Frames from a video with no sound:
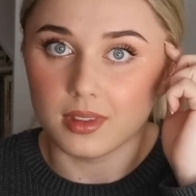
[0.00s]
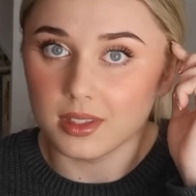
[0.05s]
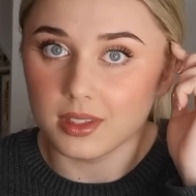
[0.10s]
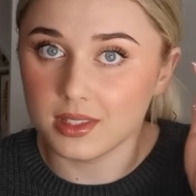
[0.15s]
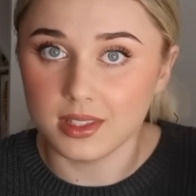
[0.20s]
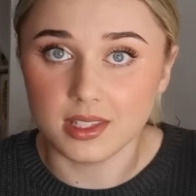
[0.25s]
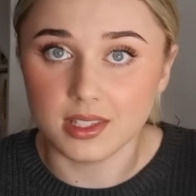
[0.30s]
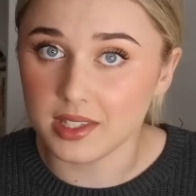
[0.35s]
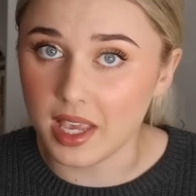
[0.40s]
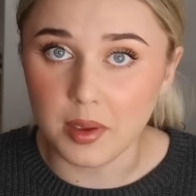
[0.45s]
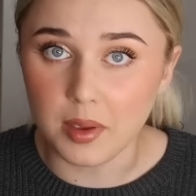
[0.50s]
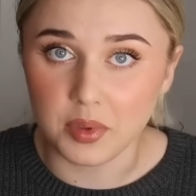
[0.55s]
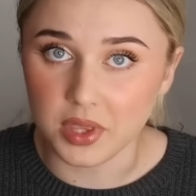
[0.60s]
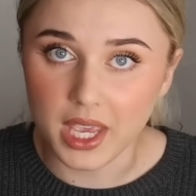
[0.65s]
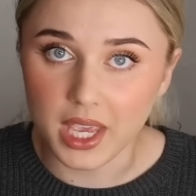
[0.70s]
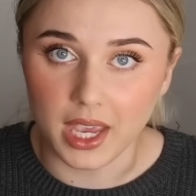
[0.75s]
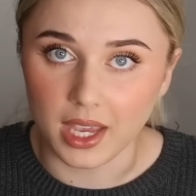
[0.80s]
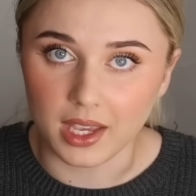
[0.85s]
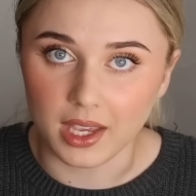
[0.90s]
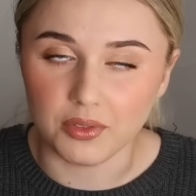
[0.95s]
It's the same
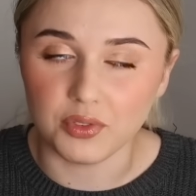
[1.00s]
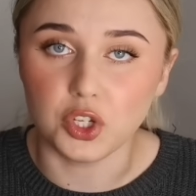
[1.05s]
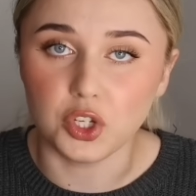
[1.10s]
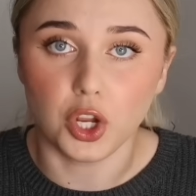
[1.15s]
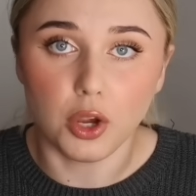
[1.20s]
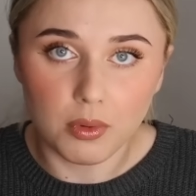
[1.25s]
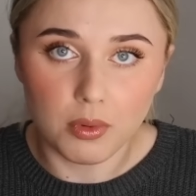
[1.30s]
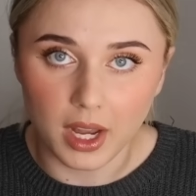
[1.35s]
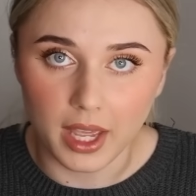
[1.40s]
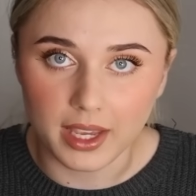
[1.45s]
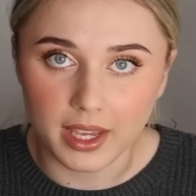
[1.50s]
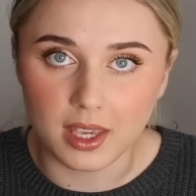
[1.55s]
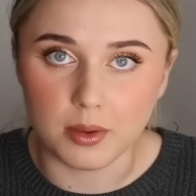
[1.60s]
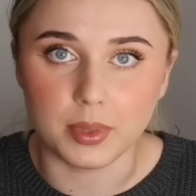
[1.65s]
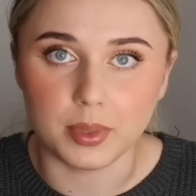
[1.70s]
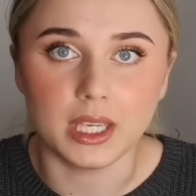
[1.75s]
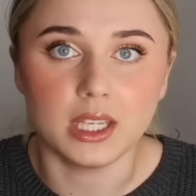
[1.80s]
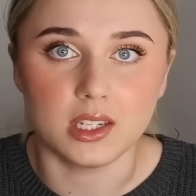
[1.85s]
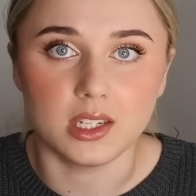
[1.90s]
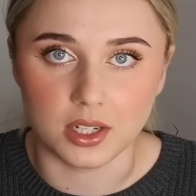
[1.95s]
thing. If you don't like
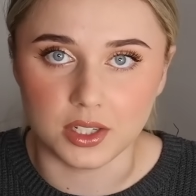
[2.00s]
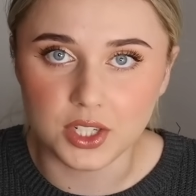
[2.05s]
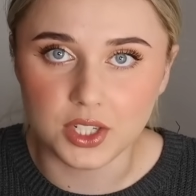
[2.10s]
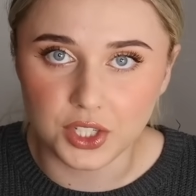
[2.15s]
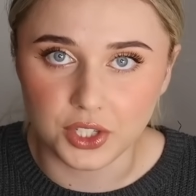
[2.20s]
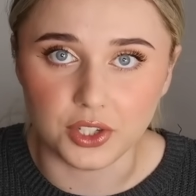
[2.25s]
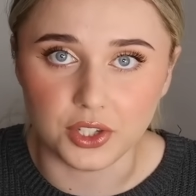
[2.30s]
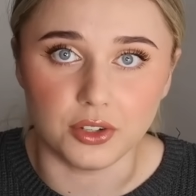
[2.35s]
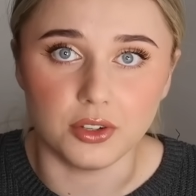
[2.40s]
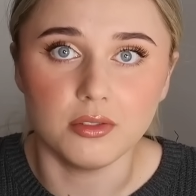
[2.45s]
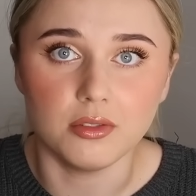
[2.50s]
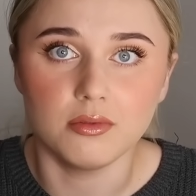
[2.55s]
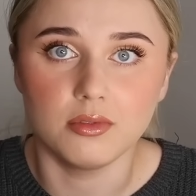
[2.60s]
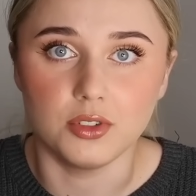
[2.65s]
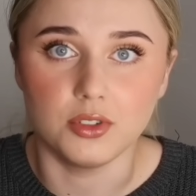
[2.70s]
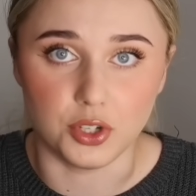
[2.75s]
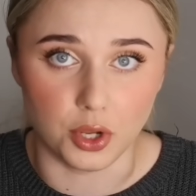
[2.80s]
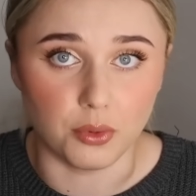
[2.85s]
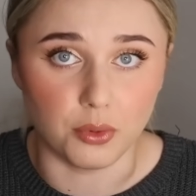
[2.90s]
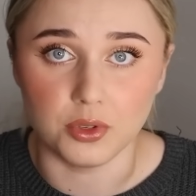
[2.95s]
it being done to you,
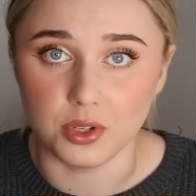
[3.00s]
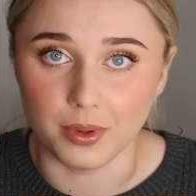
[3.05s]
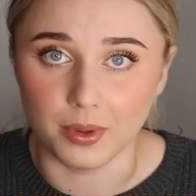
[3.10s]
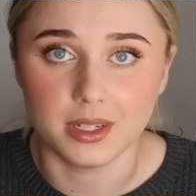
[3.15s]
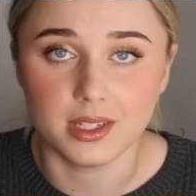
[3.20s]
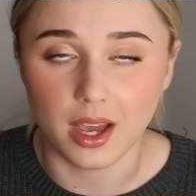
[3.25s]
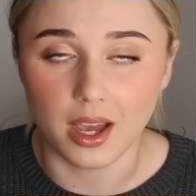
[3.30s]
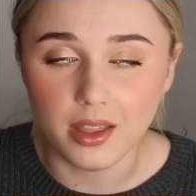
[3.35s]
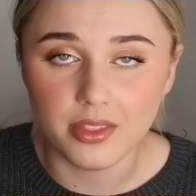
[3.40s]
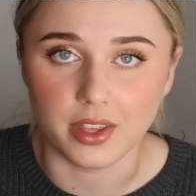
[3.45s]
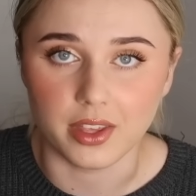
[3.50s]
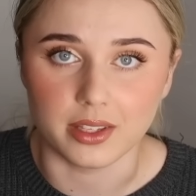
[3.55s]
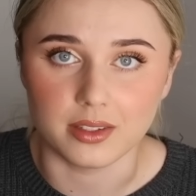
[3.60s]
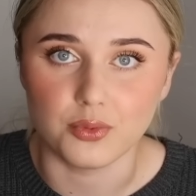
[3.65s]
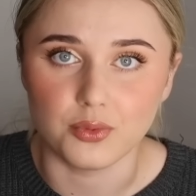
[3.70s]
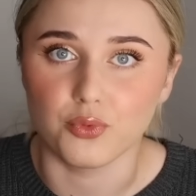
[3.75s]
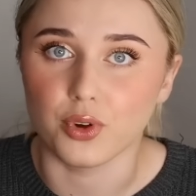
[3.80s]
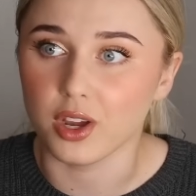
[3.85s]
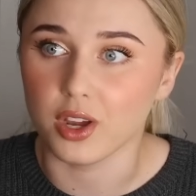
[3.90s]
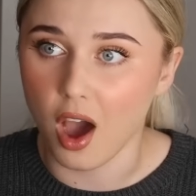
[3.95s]
don't do it to
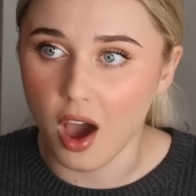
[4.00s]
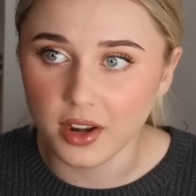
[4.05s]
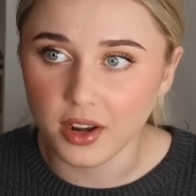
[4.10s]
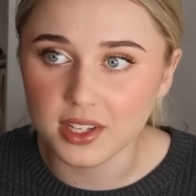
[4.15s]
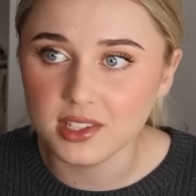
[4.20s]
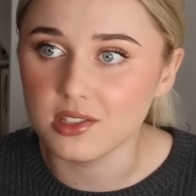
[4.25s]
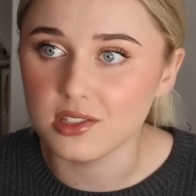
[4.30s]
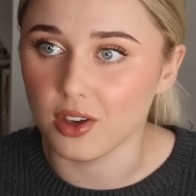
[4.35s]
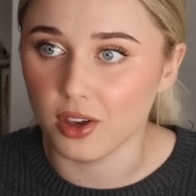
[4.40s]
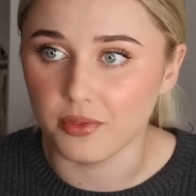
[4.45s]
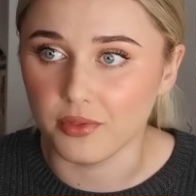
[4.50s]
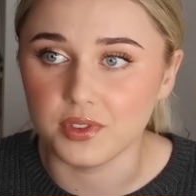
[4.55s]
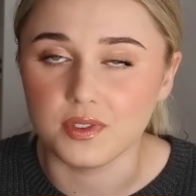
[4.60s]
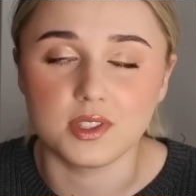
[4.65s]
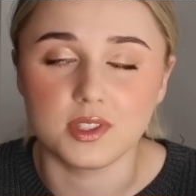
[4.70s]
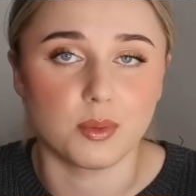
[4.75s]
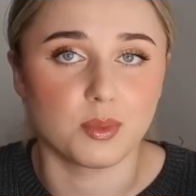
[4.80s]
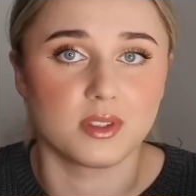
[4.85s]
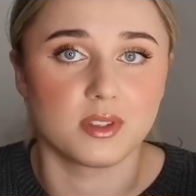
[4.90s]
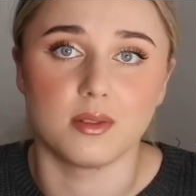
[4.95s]
others. Regardless of if
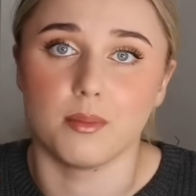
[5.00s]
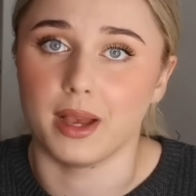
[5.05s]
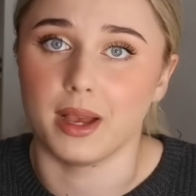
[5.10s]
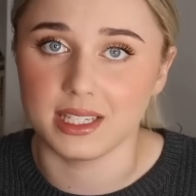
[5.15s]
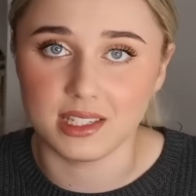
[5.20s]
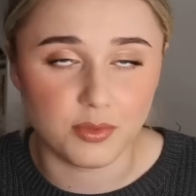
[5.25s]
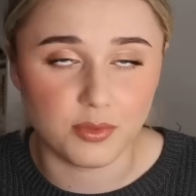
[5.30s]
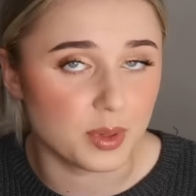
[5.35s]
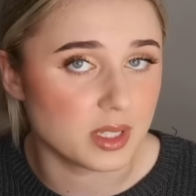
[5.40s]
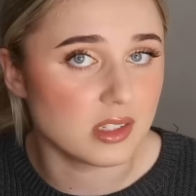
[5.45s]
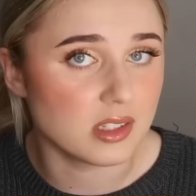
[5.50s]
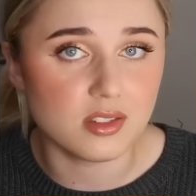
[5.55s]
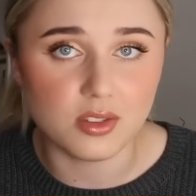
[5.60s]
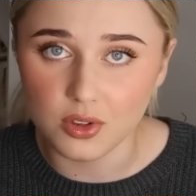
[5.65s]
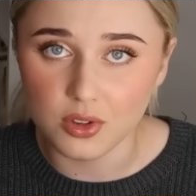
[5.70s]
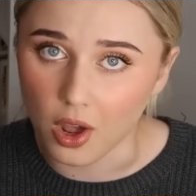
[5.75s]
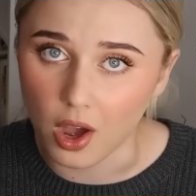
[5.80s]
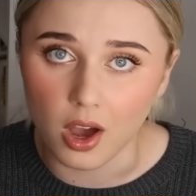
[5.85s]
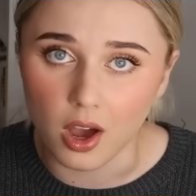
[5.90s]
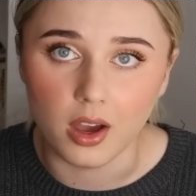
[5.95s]
someone's a massive business
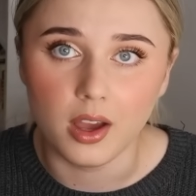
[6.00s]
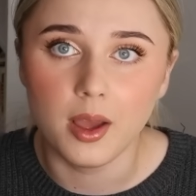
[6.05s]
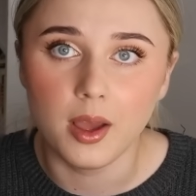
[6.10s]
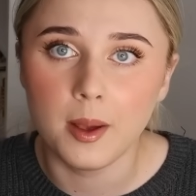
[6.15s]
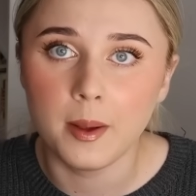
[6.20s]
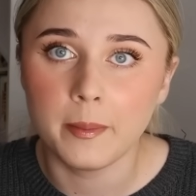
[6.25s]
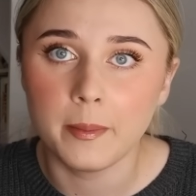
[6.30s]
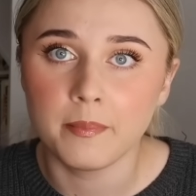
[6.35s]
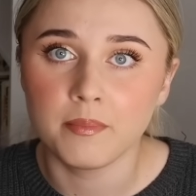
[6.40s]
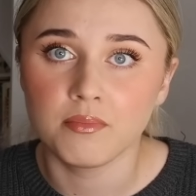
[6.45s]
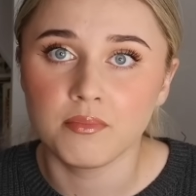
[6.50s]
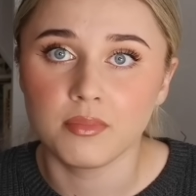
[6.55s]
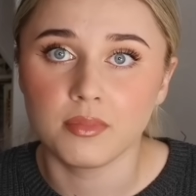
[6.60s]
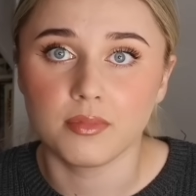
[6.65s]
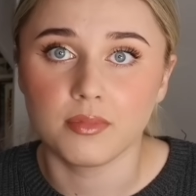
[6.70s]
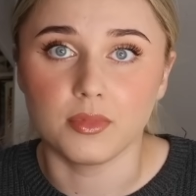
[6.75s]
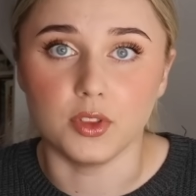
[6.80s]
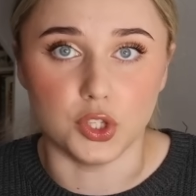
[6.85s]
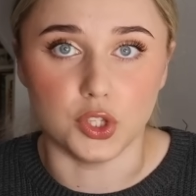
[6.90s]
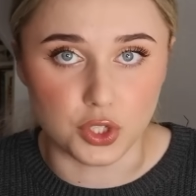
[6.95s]
or not,
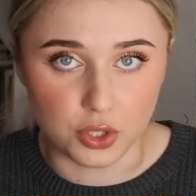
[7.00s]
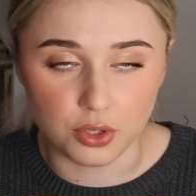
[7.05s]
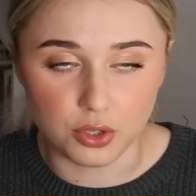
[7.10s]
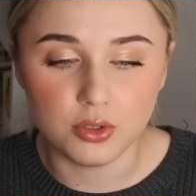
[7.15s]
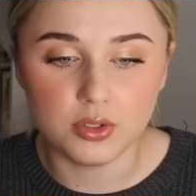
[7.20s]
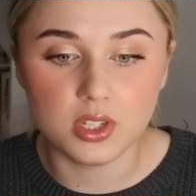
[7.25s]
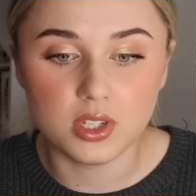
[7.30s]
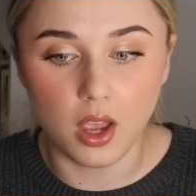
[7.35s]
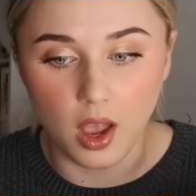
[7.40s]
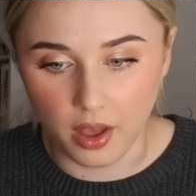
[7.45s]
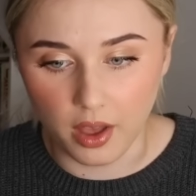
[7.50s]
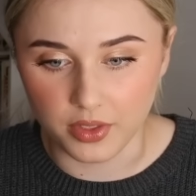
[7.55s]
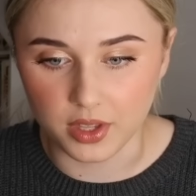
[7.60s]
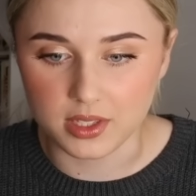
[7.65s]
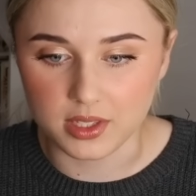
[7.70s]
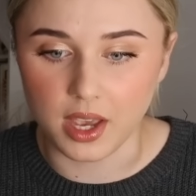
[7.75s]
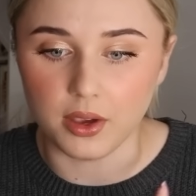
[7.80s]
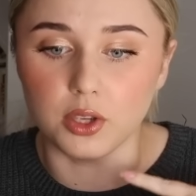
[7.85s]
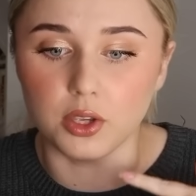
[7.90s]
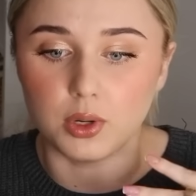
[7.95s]
do to
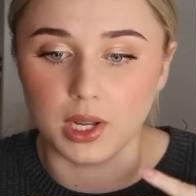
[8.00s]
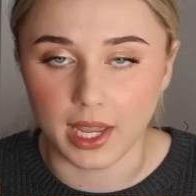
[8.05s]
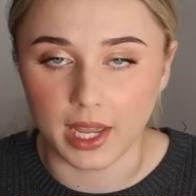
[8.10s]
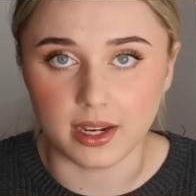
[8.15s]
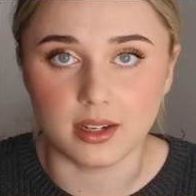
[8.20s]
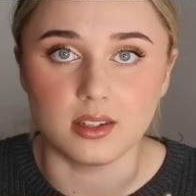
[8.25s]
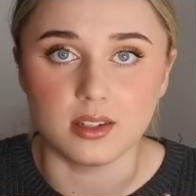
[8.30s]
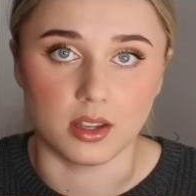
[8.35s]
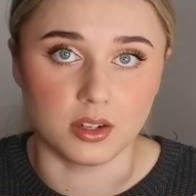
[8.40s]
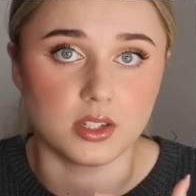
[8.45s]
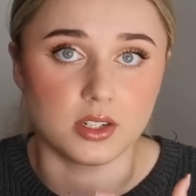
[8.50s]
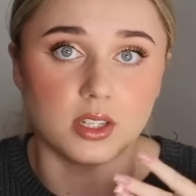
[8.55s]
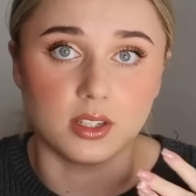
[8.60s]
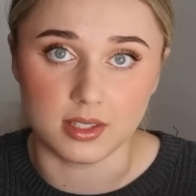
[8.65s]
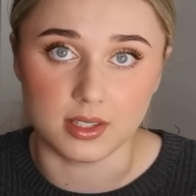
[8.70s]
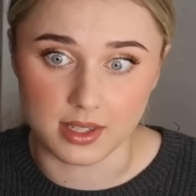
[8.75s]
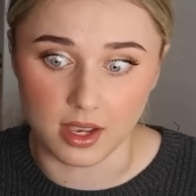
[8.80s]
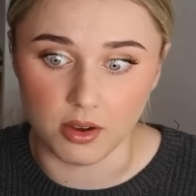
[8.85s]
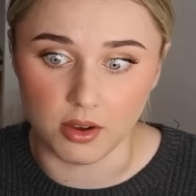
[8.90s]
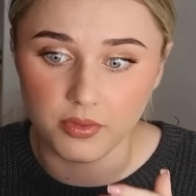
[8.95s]
others how you'd like done to
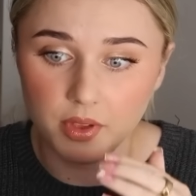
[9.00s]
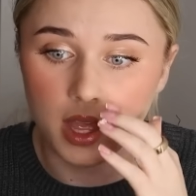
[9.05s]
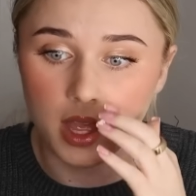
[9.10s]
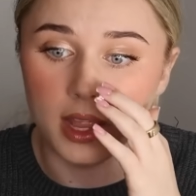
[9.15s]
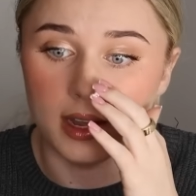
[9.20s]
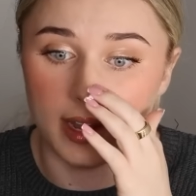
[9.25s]
yourself.